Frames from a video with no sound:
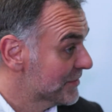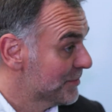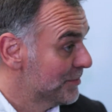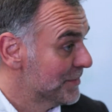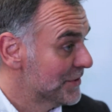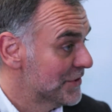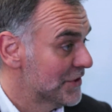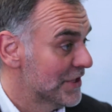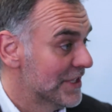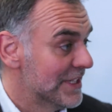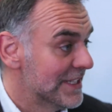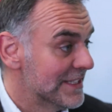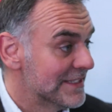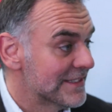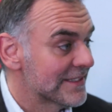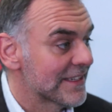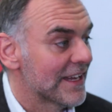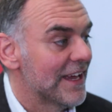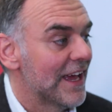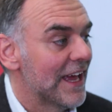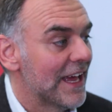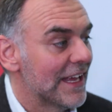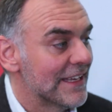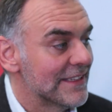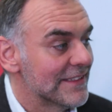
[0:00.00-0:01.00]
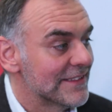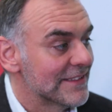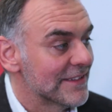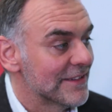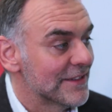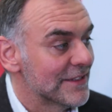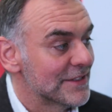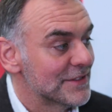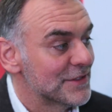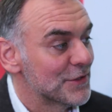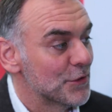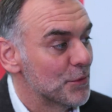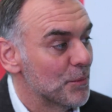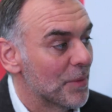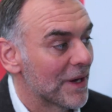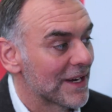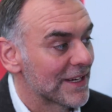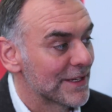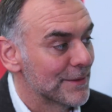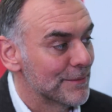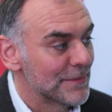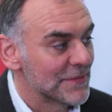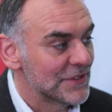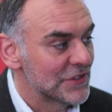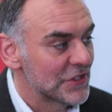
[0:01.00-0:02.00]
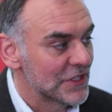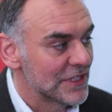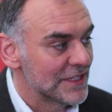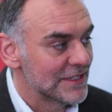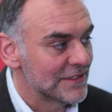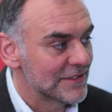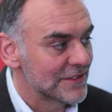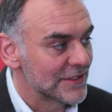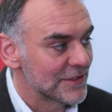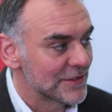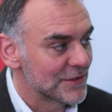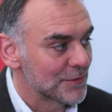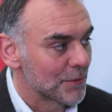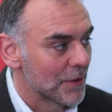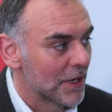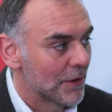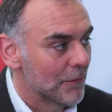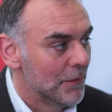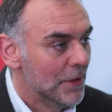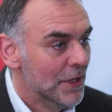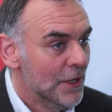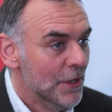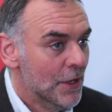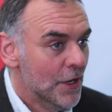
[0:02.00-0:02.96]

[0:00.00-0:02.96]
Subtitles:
machines and two bagging machines as well,